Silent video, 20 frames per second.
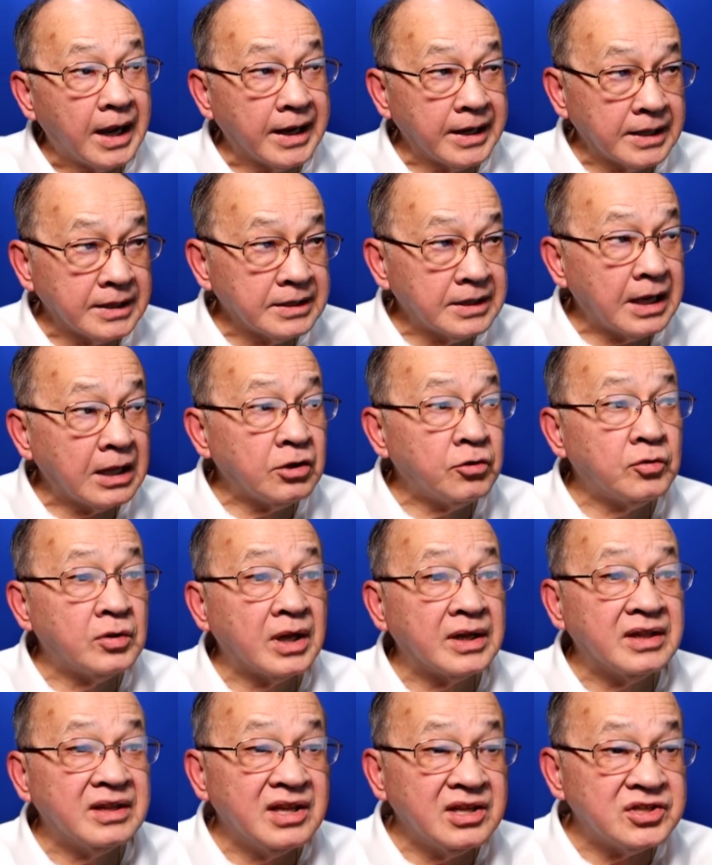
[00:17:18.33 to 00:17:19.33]
I can tell you
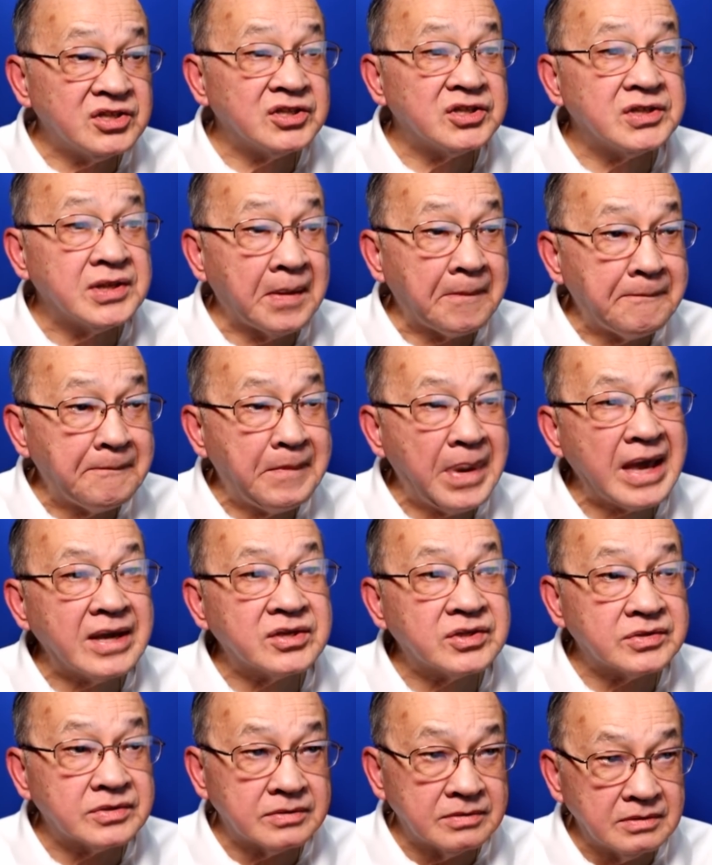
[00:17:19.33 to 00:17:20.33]
that this is the
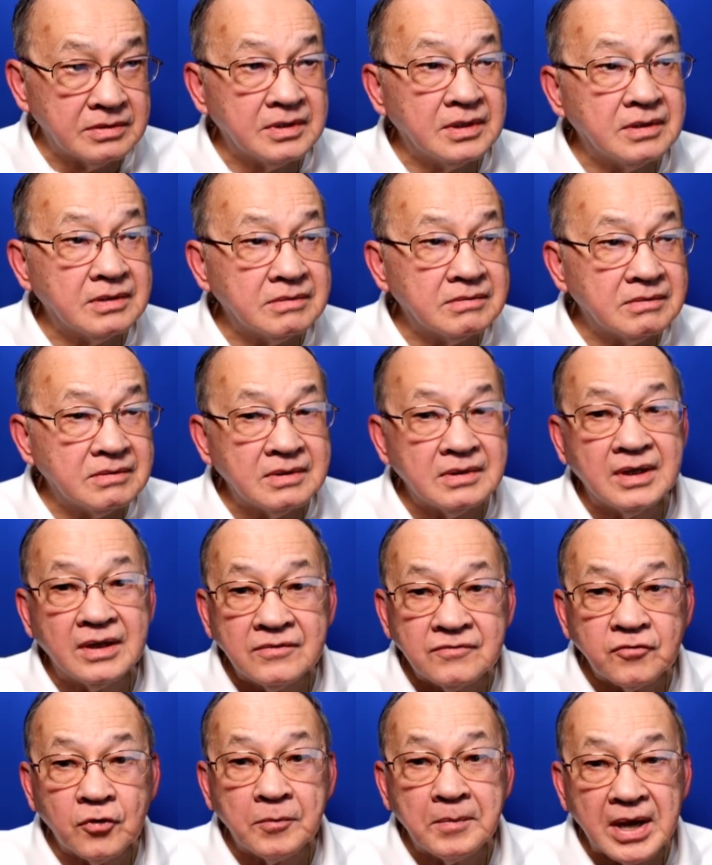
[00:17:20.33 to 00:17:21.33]
best
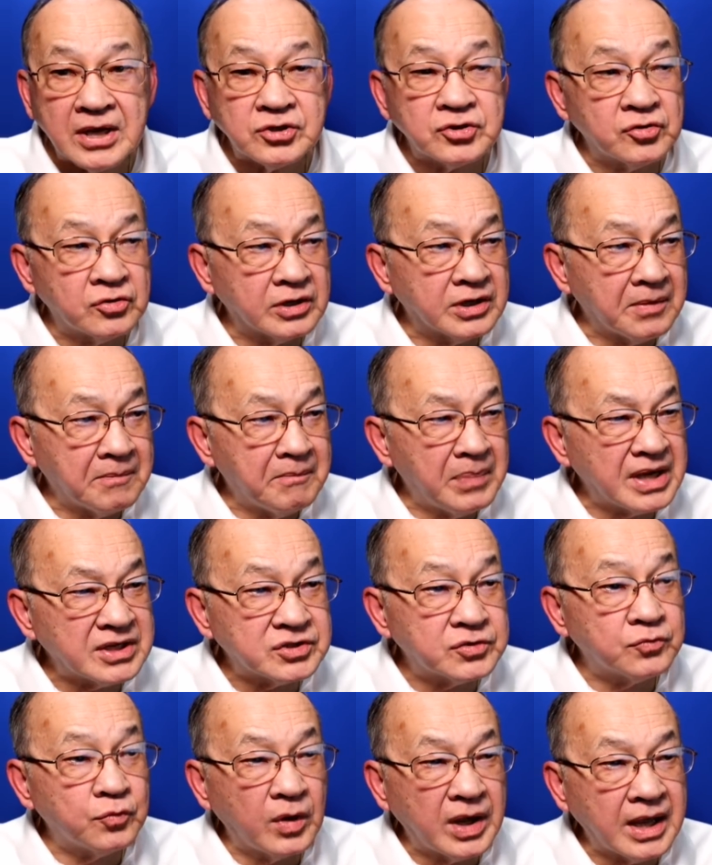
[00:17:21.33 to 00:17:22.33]
information or the
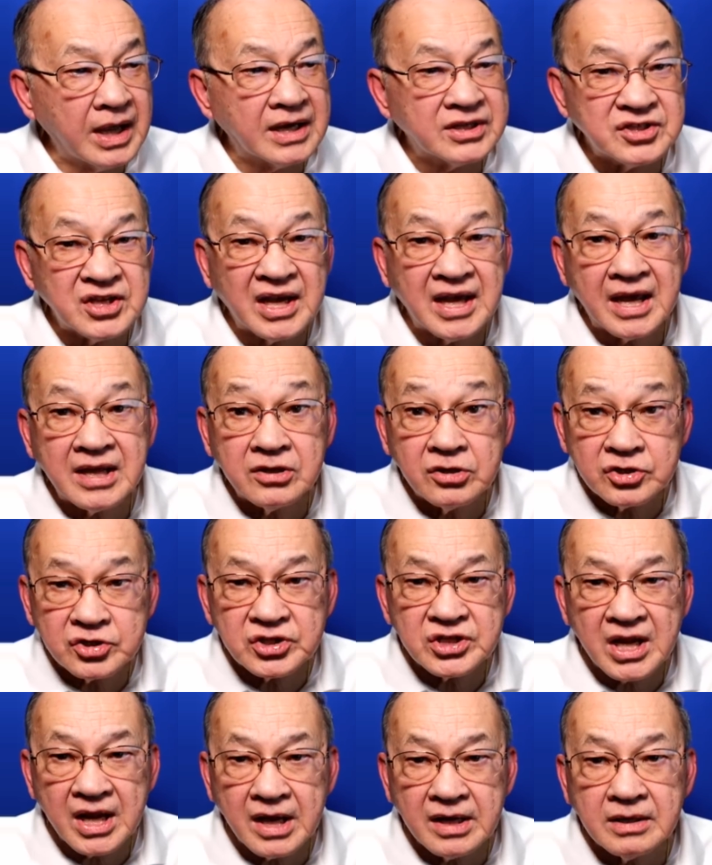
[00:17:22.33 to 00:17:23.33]
best way as I
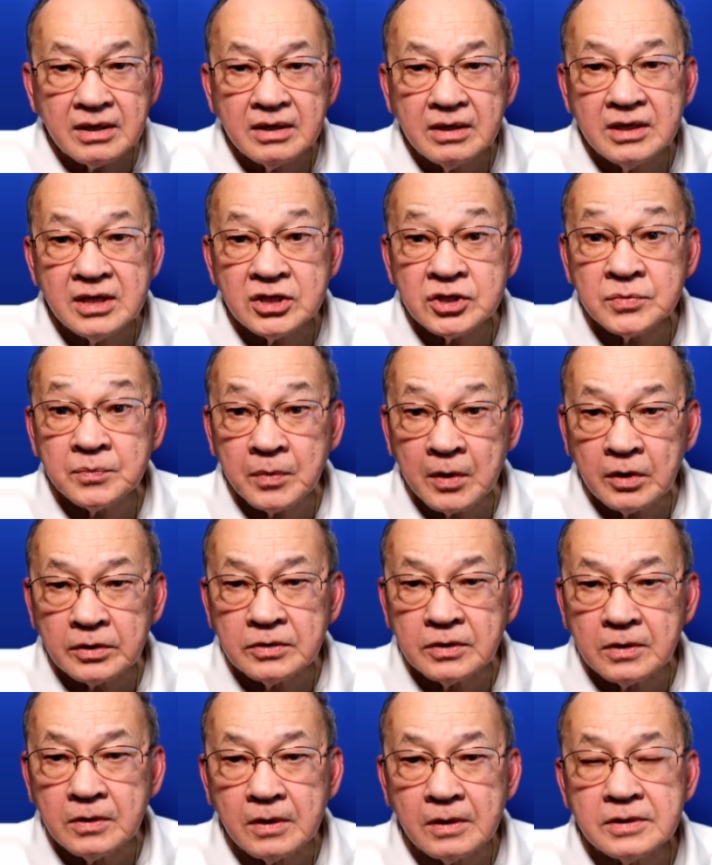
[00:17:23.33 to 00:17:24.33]
understand these
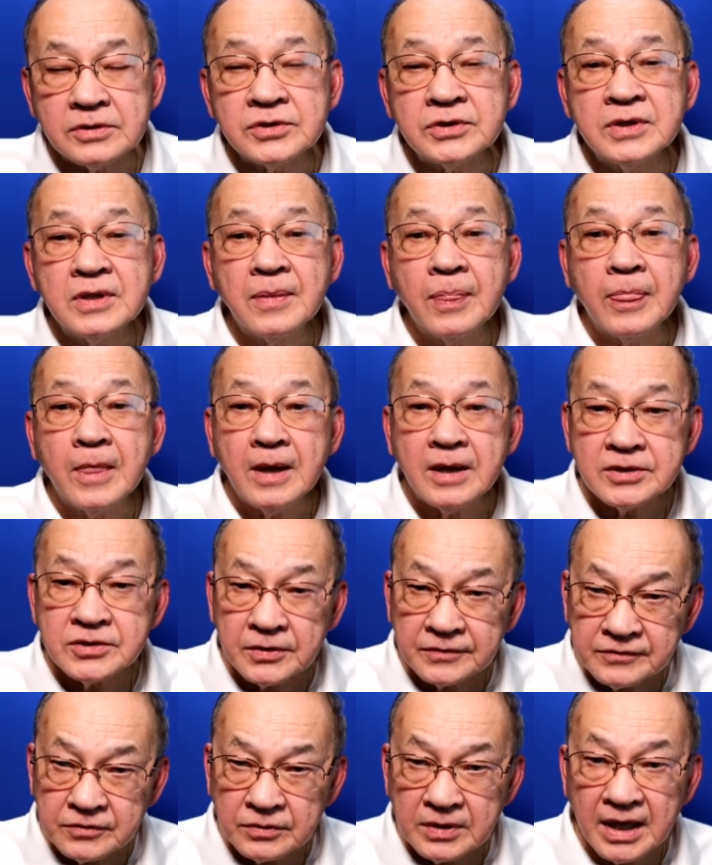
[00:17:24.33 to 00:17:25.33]
protocols as
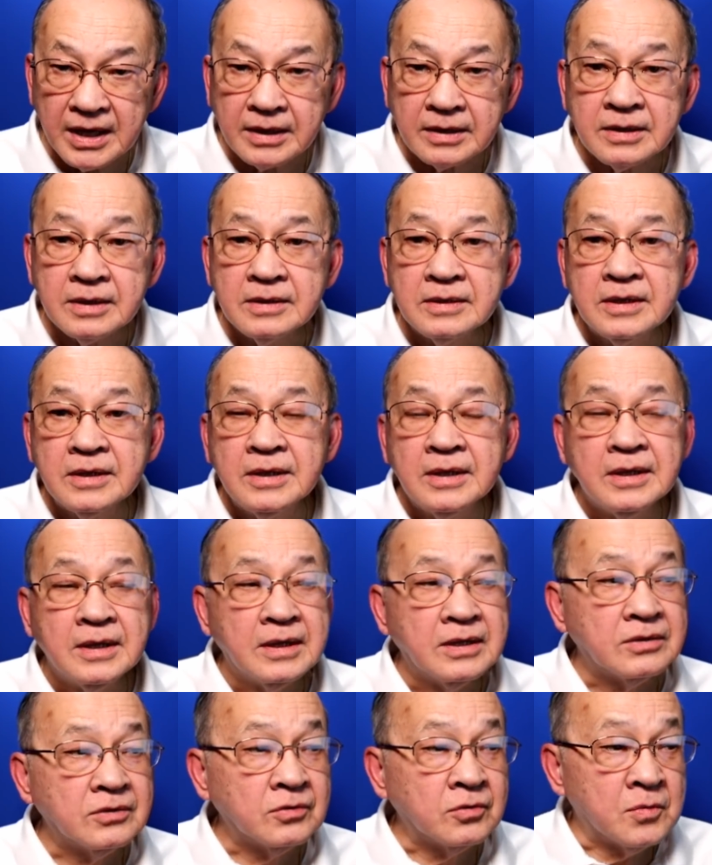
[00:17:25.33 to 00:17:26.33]
of today.
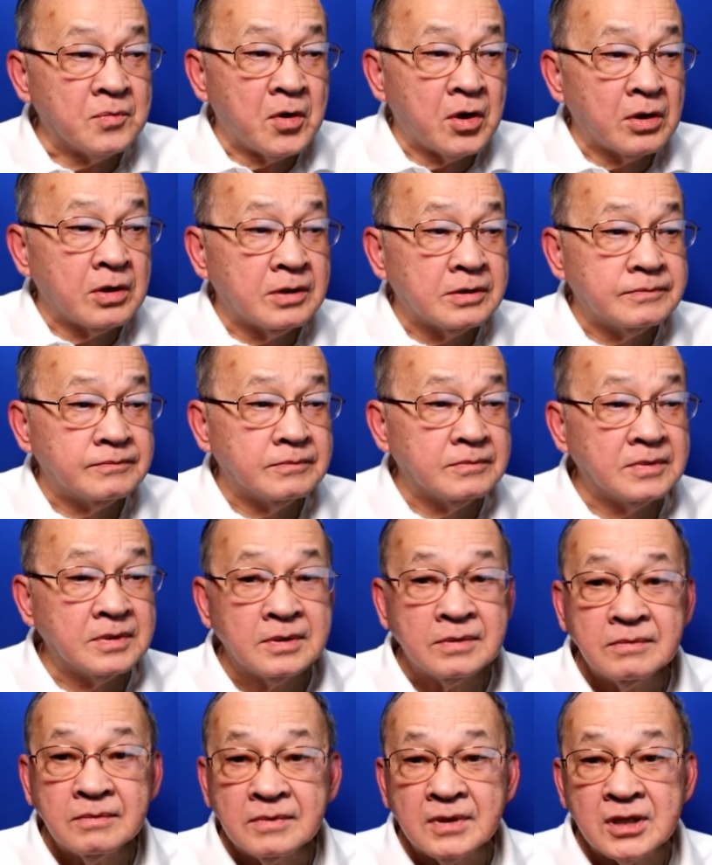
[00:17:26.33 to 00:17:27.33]
Tomorrow,
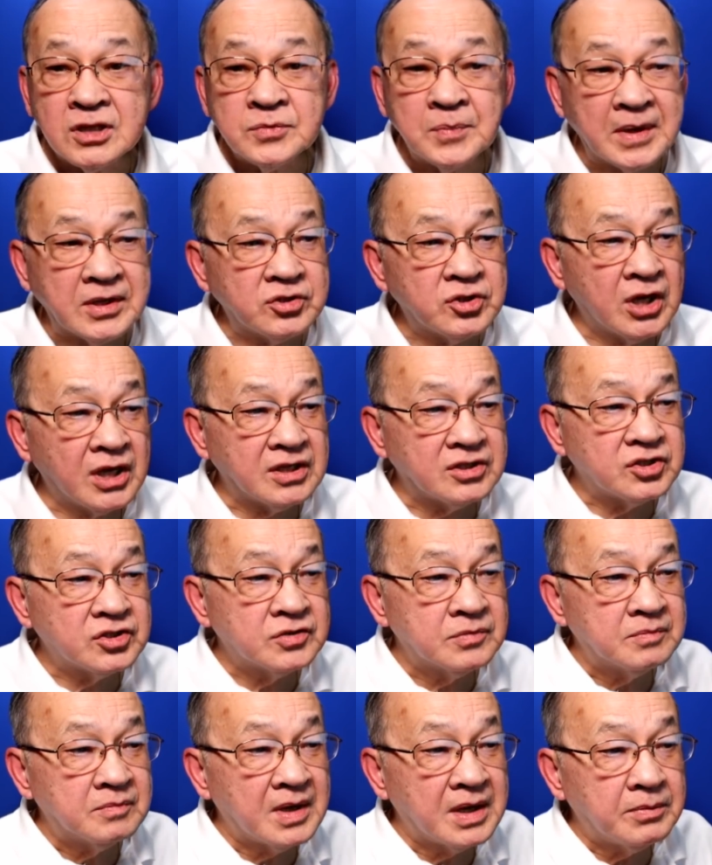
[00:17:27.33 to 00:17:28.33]
things may
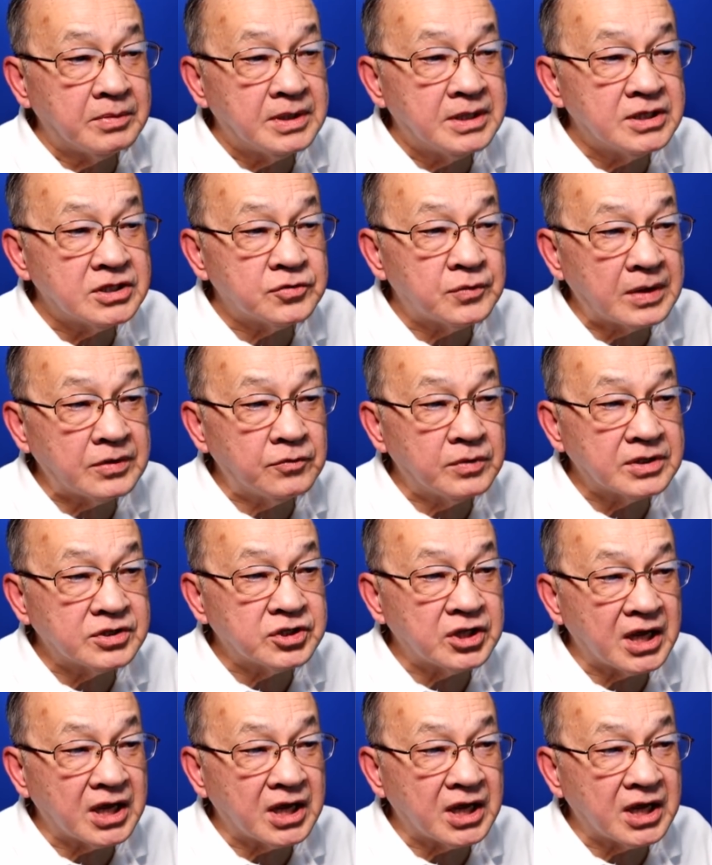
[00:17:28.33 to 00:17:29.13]
change. Maybe this one will